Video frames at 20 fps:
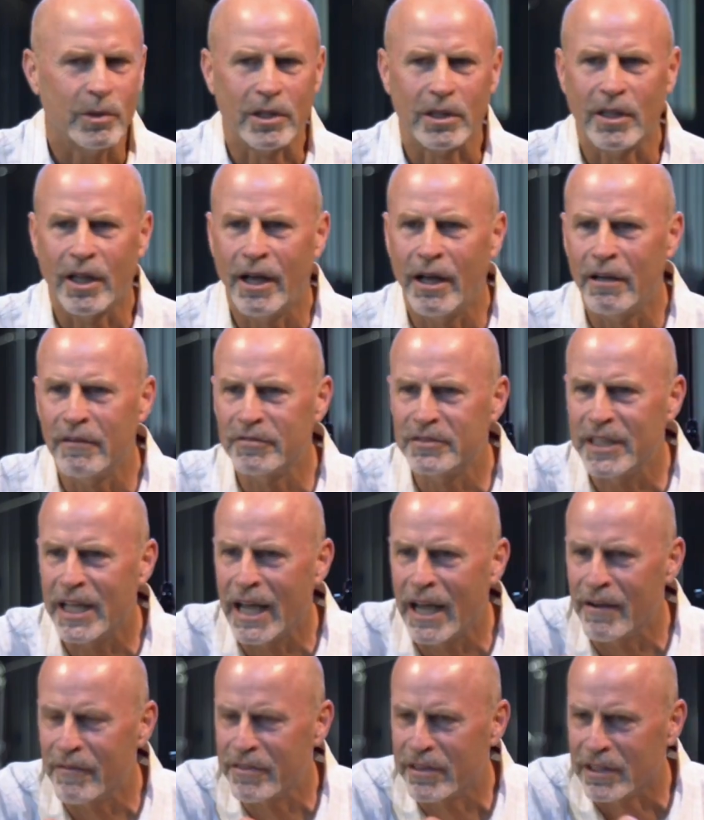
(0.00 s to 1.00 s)
We love
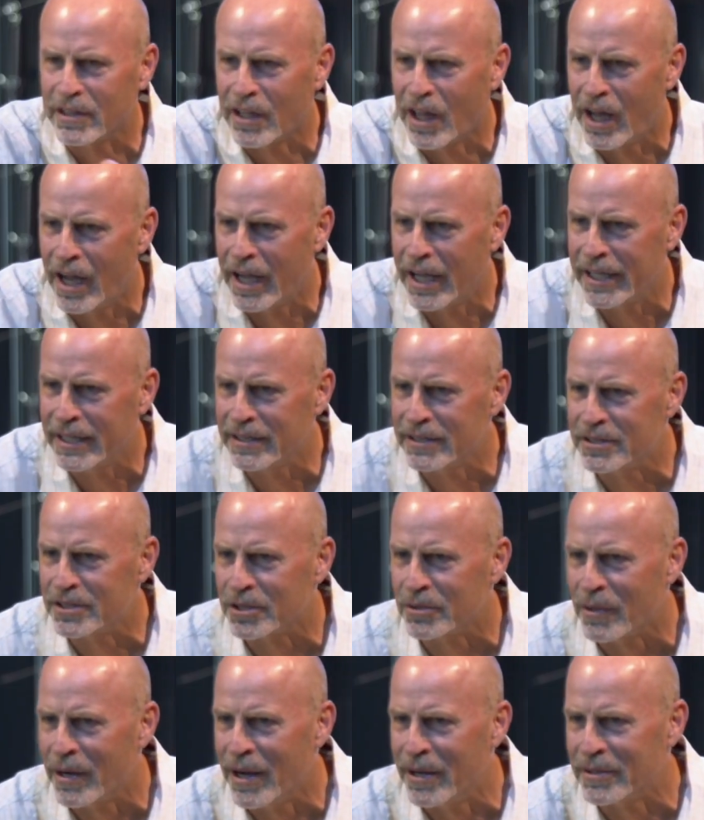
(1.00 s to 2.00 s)
to have the
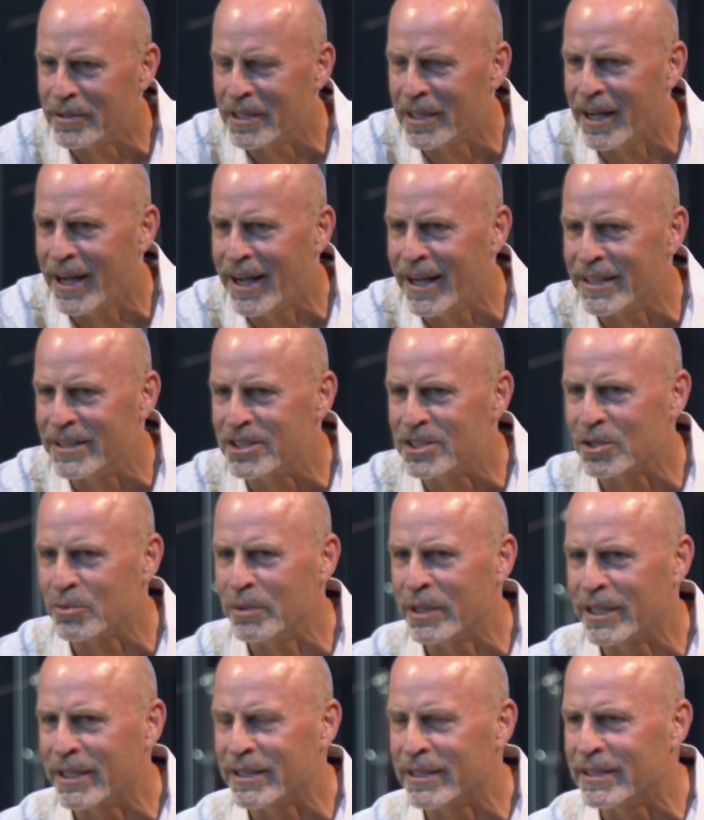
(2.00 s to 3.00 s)
lines around God
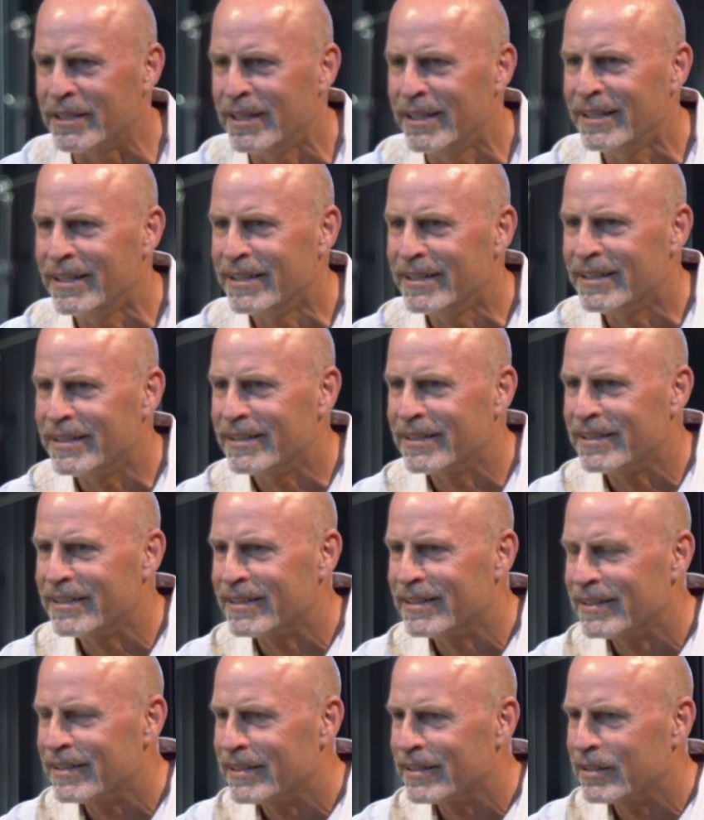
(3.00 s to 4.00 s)
so we can
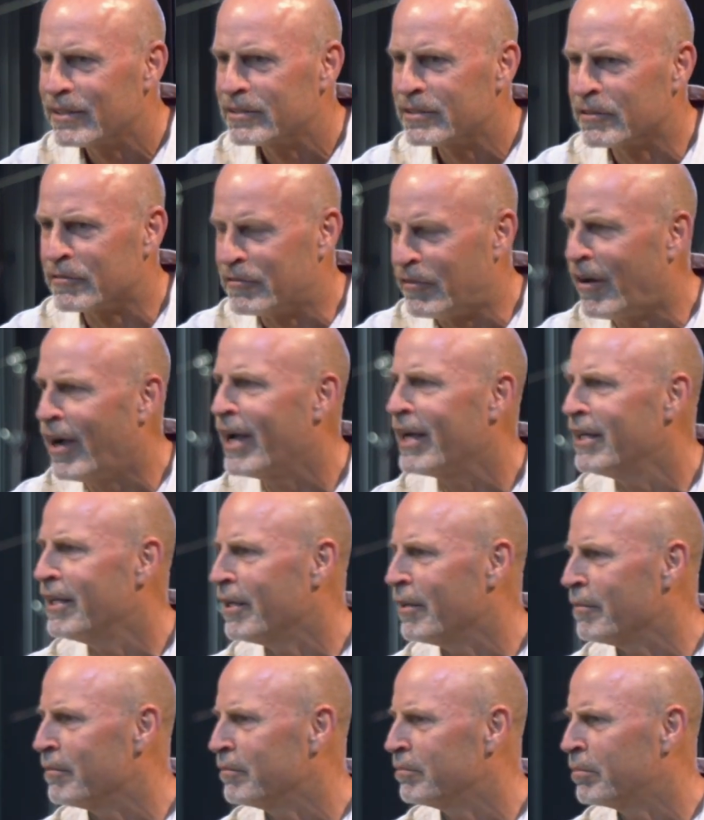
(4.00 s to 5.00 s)

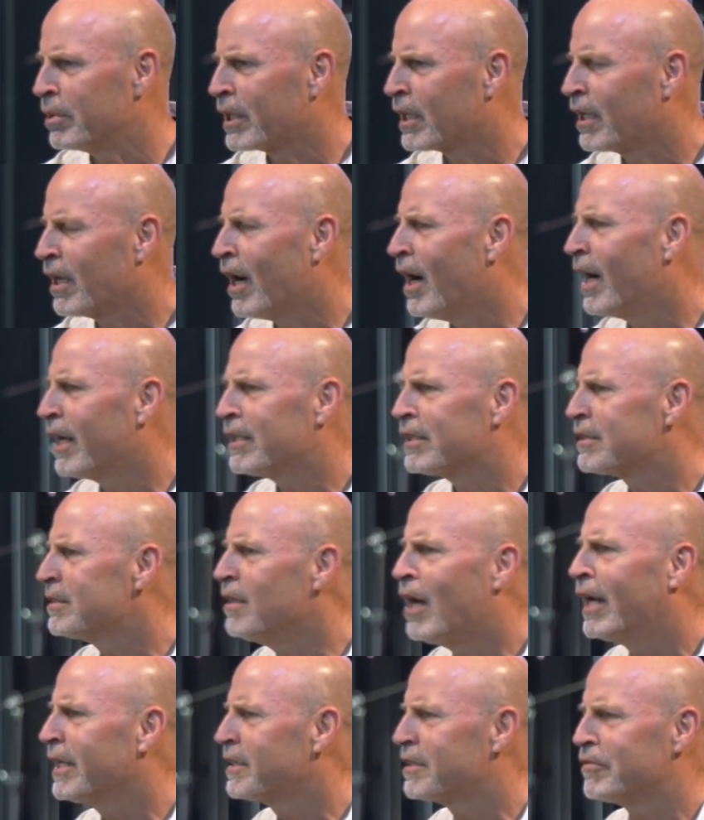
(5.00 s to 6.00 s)
define him, but God
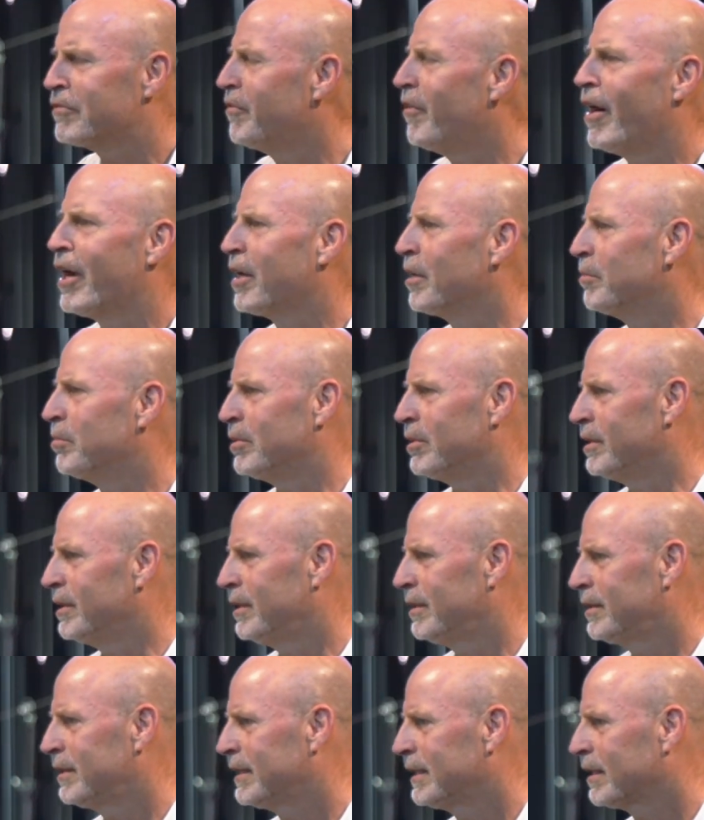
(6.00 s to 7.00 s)
is not definable.
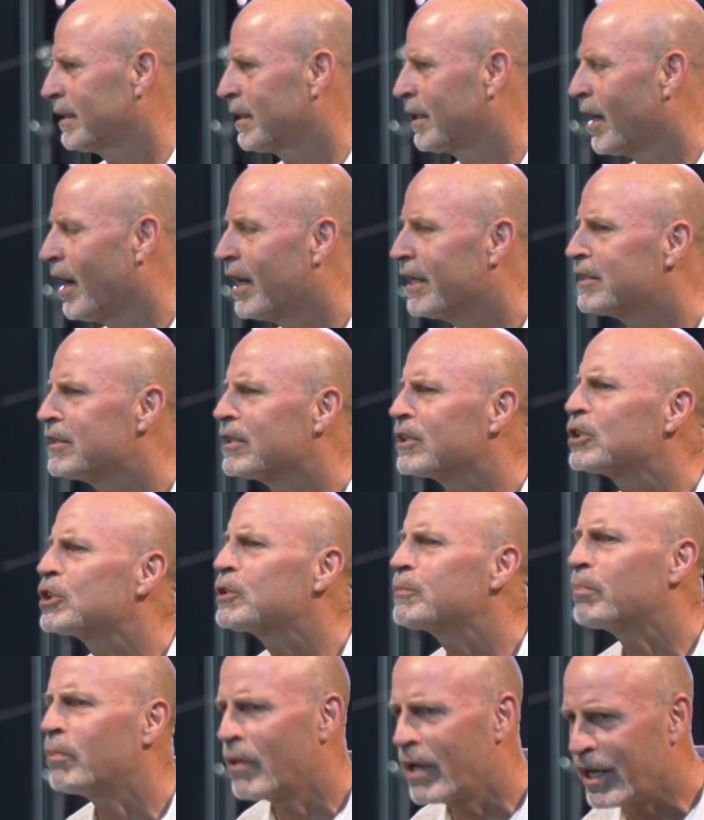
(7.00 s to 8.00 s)
God is
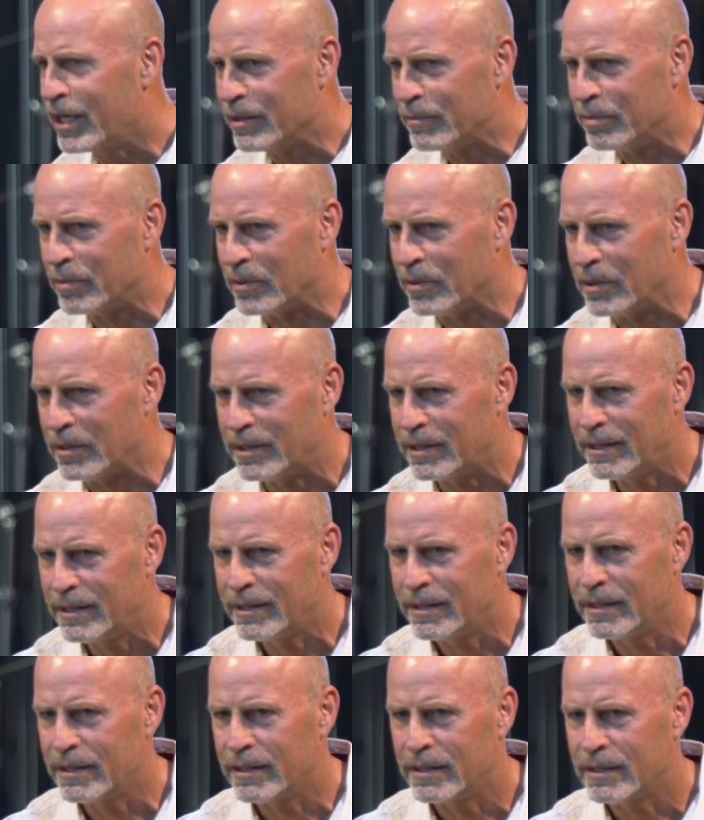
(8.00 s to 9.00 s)
explainable
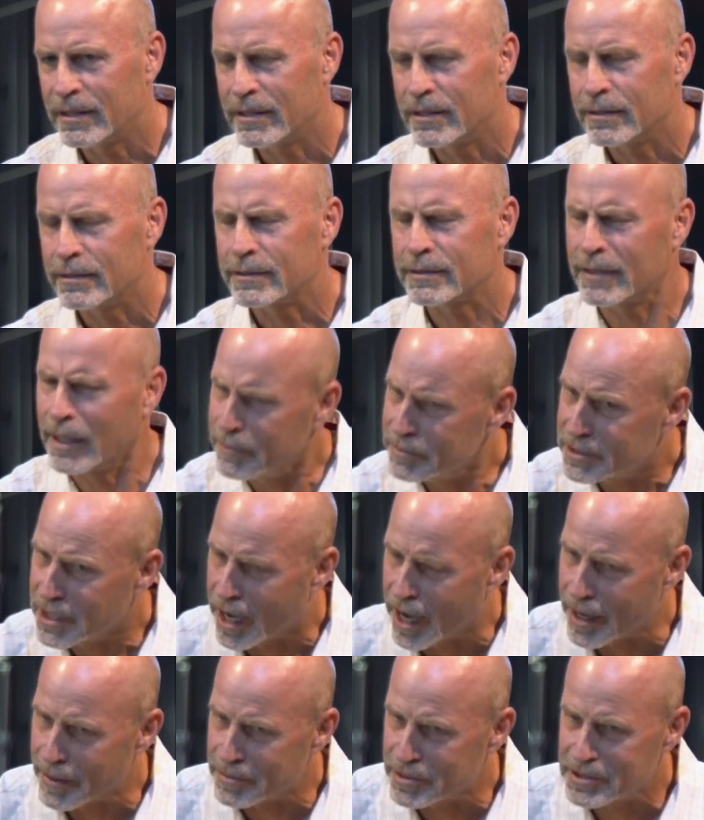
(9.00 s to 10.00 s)

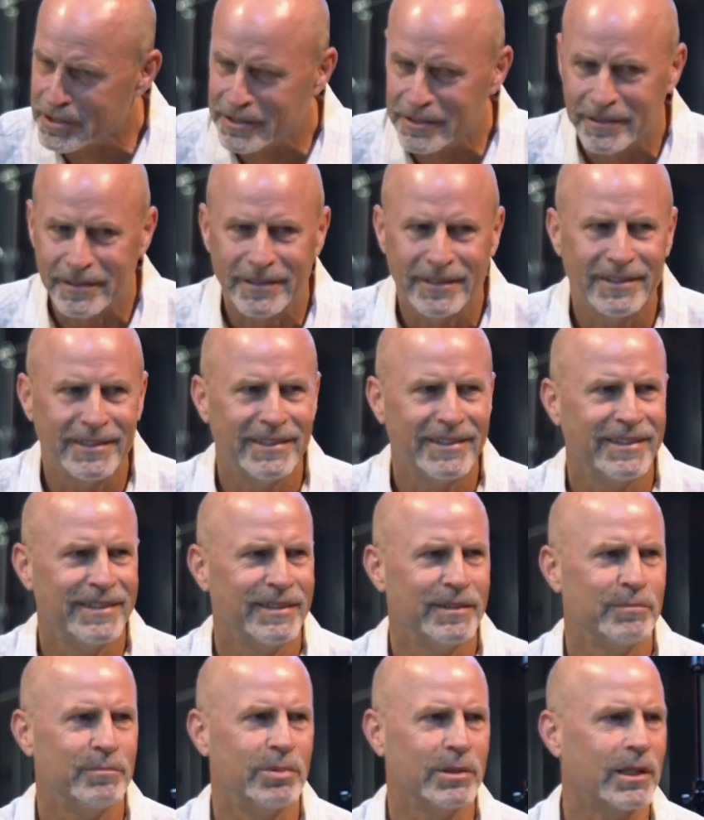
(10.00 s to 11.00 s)
sometimes,
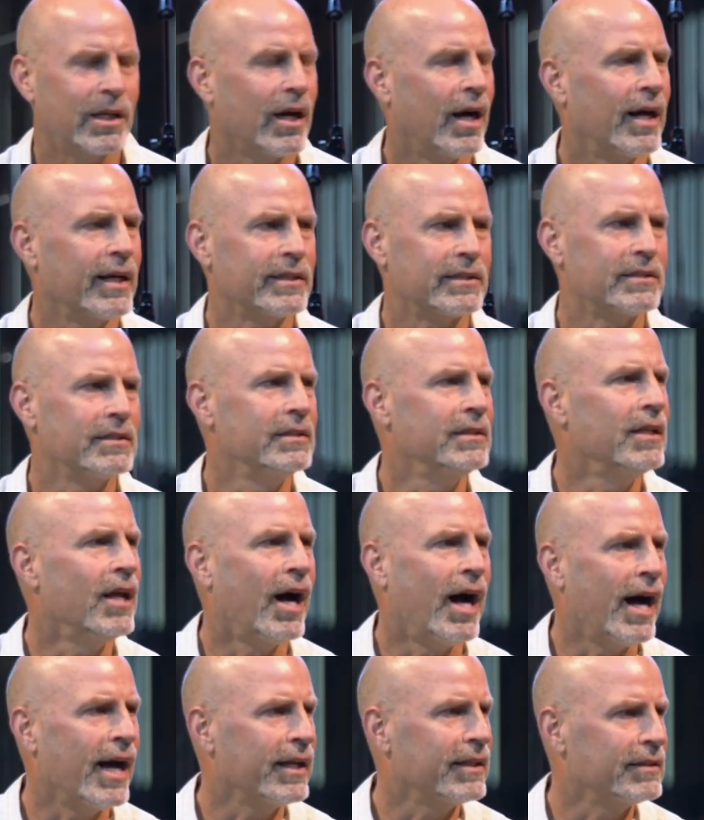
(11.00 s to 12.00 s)
but God is
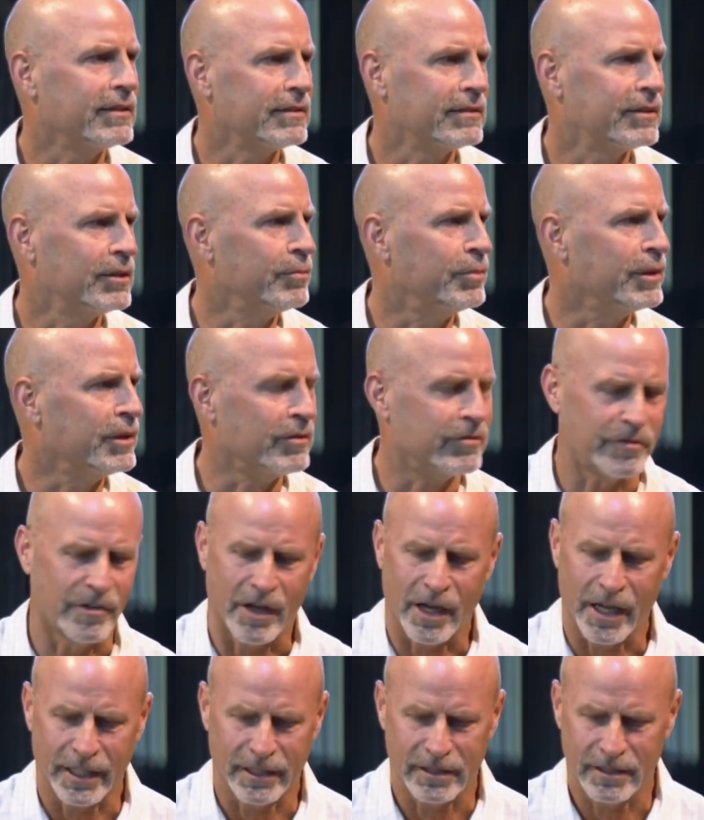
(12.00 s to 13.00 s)
not to be
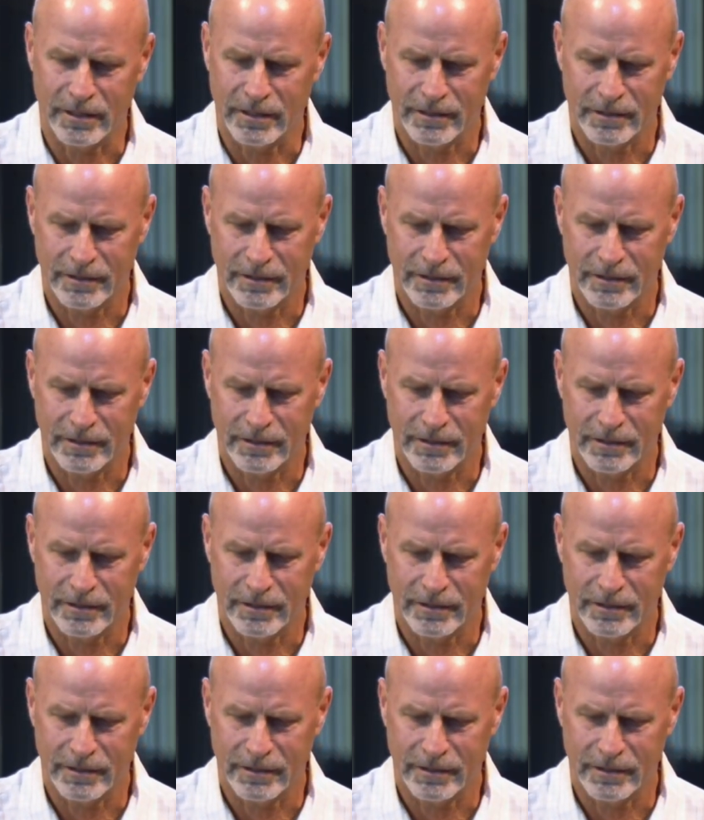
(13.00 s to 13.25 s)
defined.